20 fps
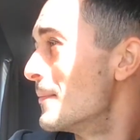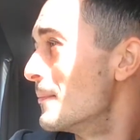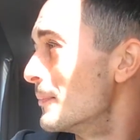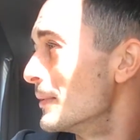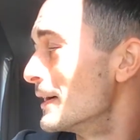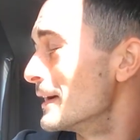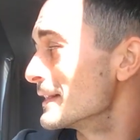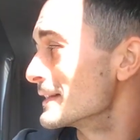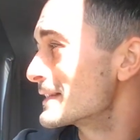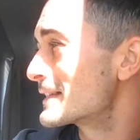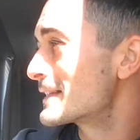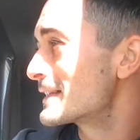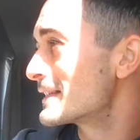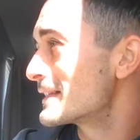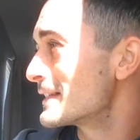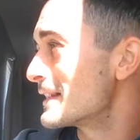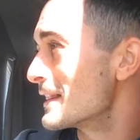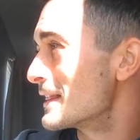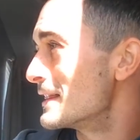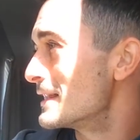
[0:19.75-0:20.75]
But
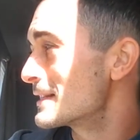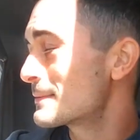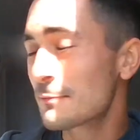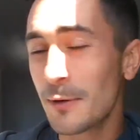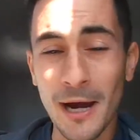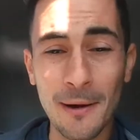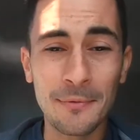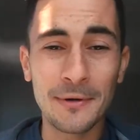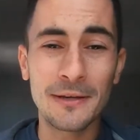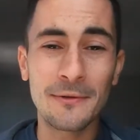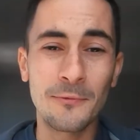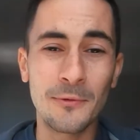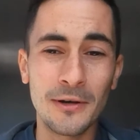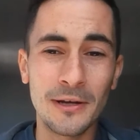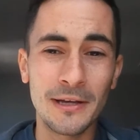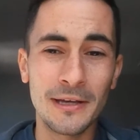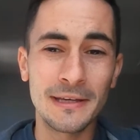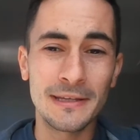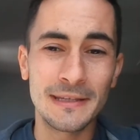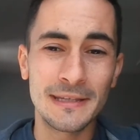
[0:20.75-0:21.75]
this property
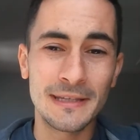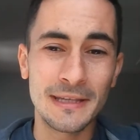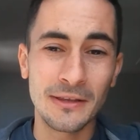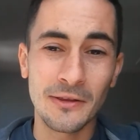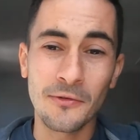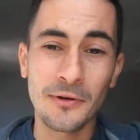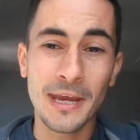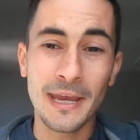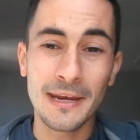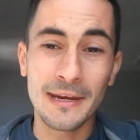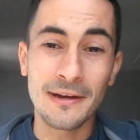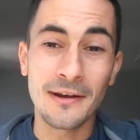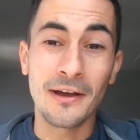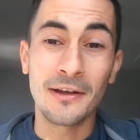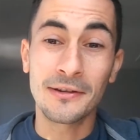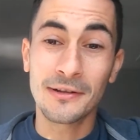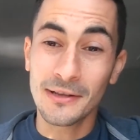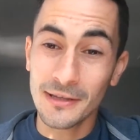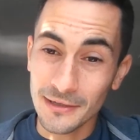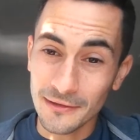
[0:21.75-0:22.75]
was located
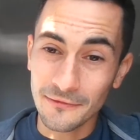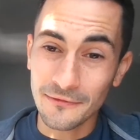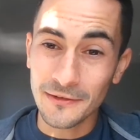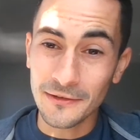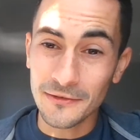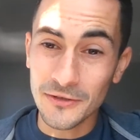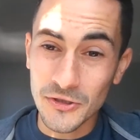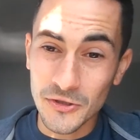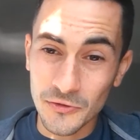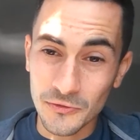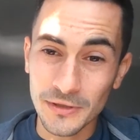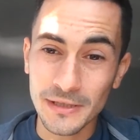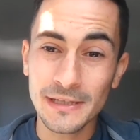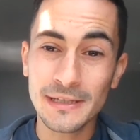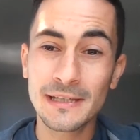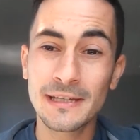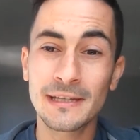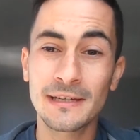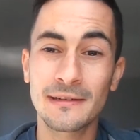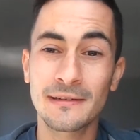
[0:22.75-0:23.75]
on Clearfield
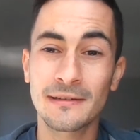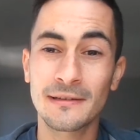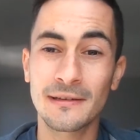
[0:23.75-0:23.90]
Street